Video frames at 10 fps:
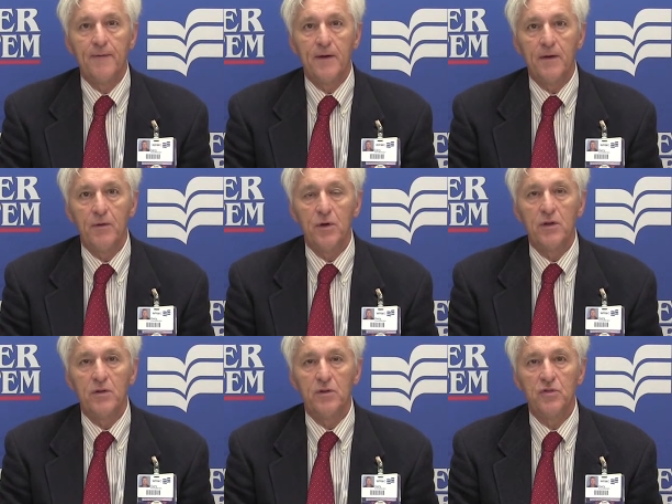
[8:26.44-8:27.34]
I
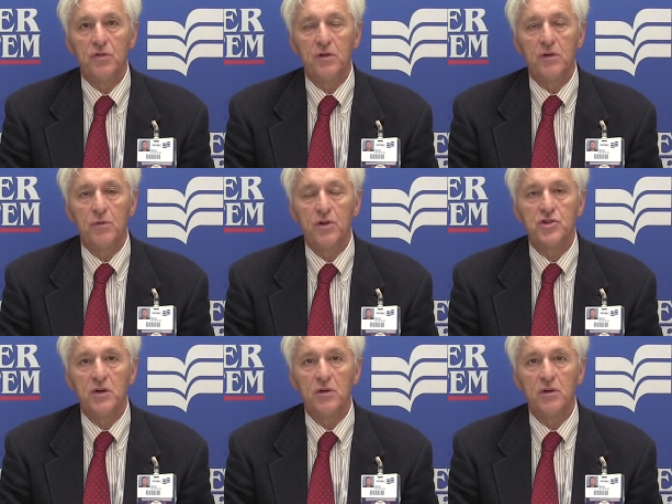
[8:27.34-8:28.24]
want to just
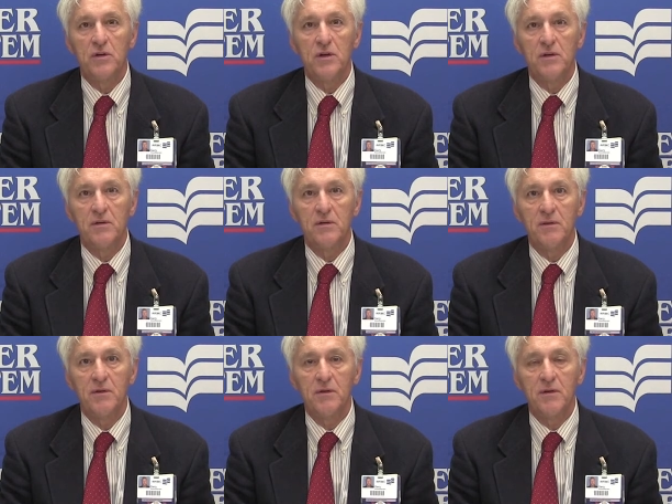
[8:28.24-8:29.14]
reach out
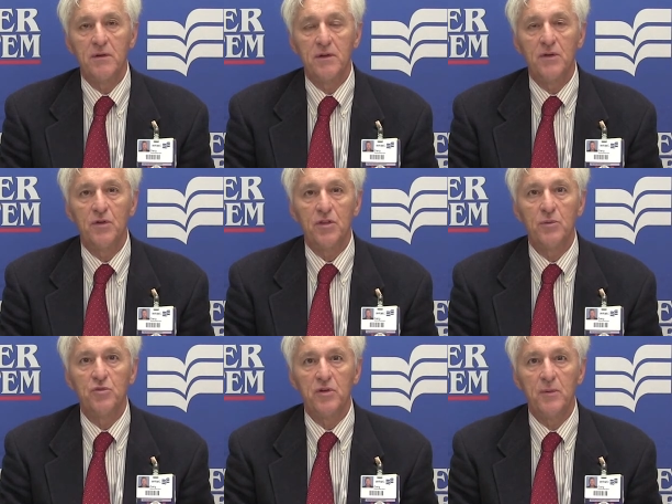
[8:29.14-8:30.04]
and give a
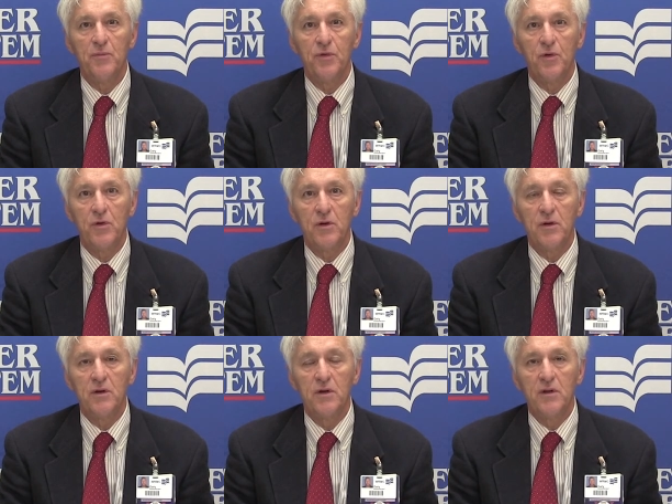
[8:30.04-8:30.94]
thumbs up
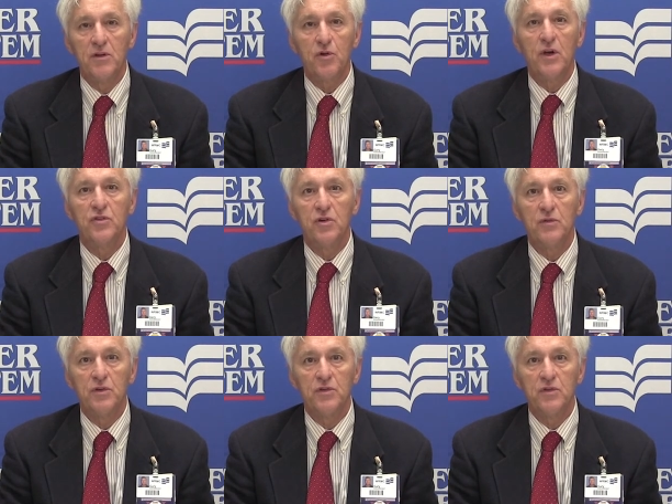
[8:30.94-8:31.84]
for the great
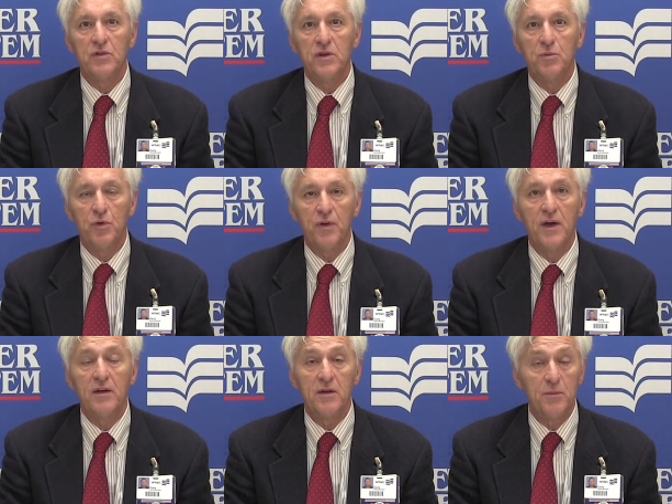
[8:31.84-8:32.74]
services that you
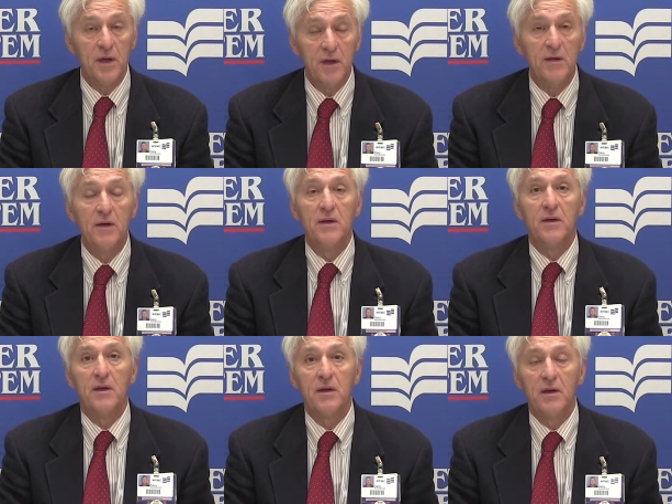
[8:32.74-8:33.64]
provided me.
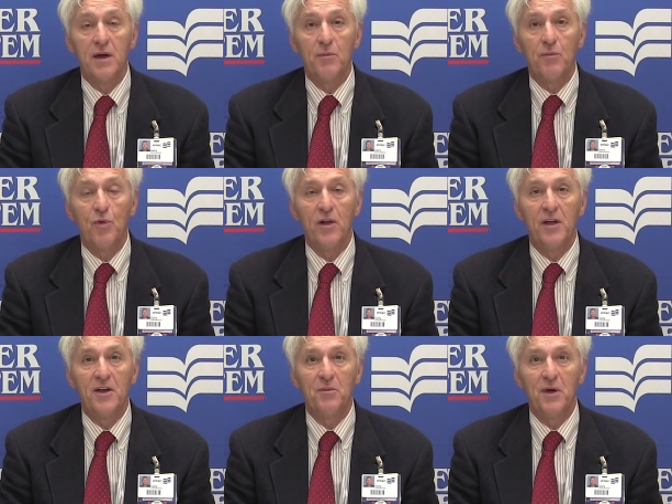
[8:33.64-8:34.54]
And I'm well
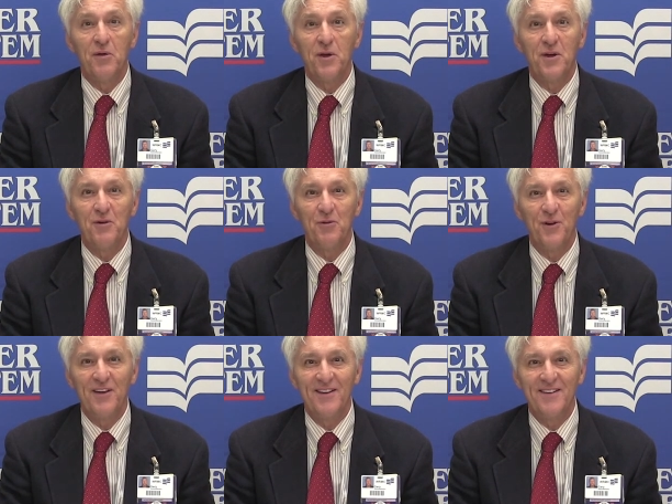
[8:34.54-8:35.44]
onto my
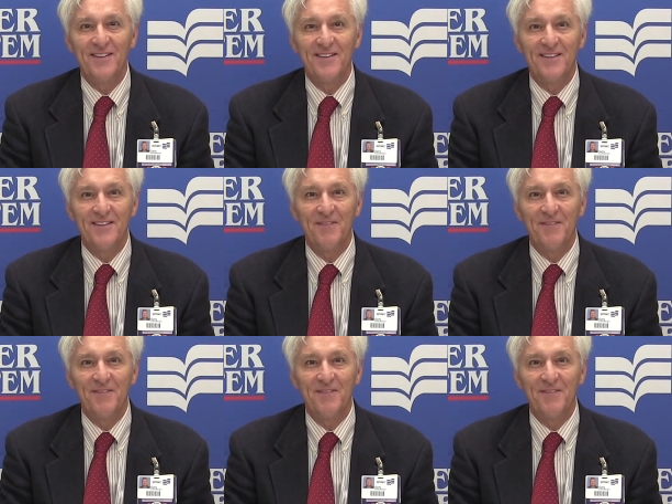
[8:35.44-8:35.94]
recovery, and